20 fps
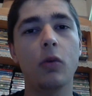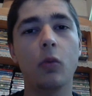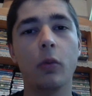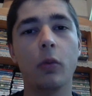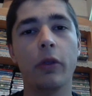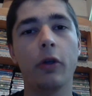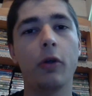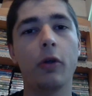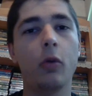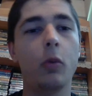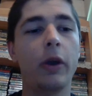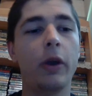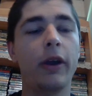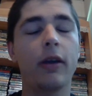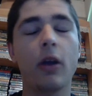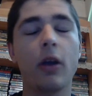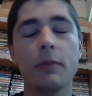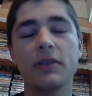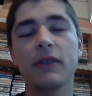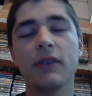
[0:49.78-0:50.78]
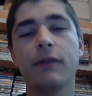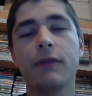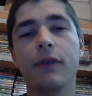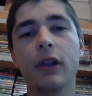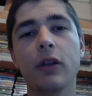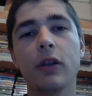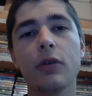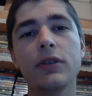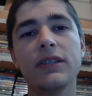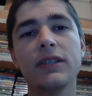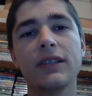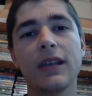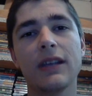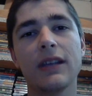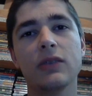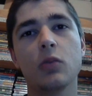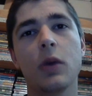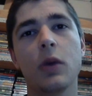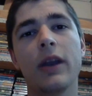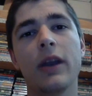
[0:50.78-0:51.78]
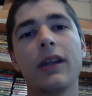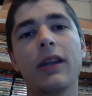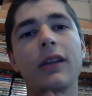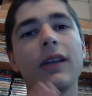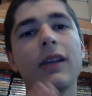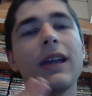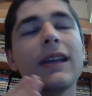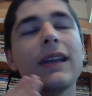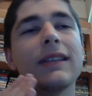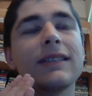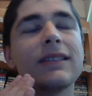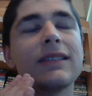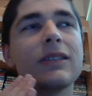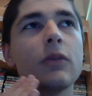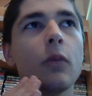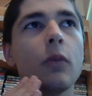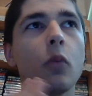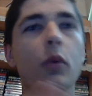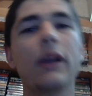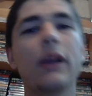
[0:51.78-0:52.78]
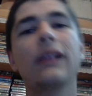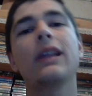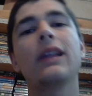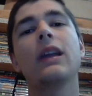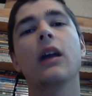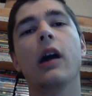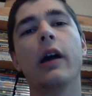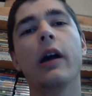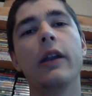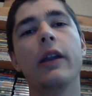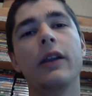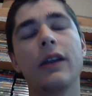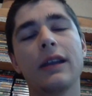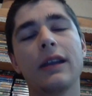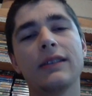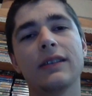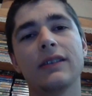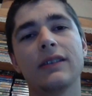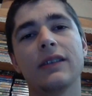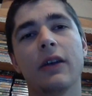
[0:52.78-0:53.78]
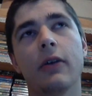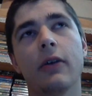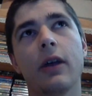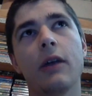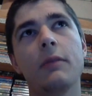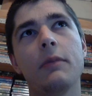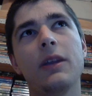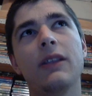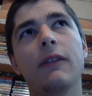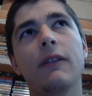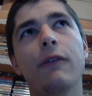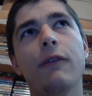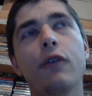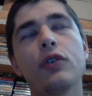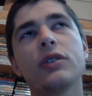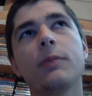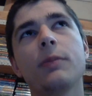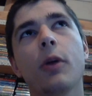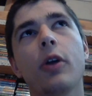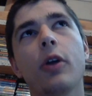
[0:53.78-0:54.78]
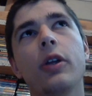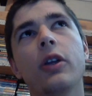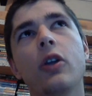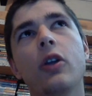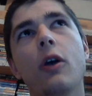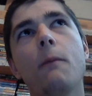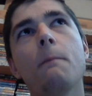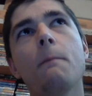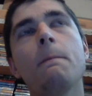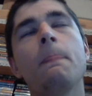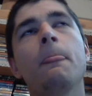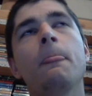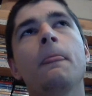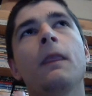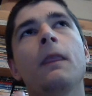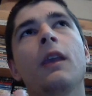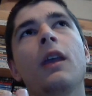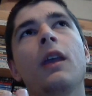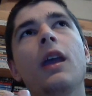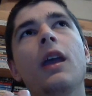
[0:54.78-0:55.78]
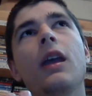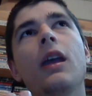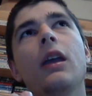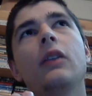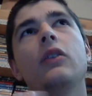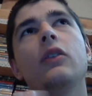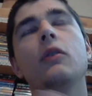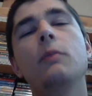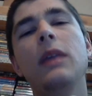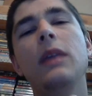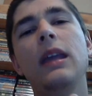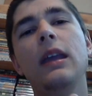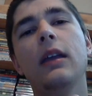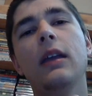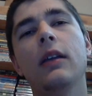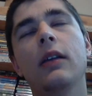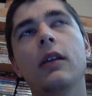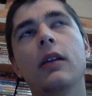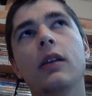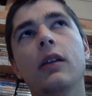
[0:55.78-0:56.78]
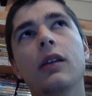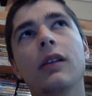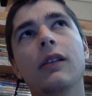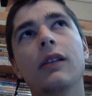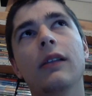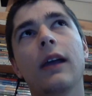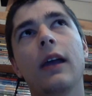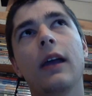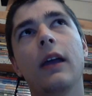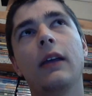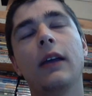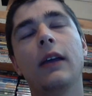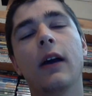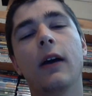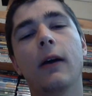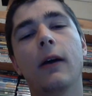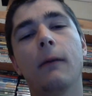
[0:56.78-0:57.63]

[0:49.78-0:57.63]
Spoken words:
when it comes to fillers is when it's really unnecessary. I mean, the first part, to me, like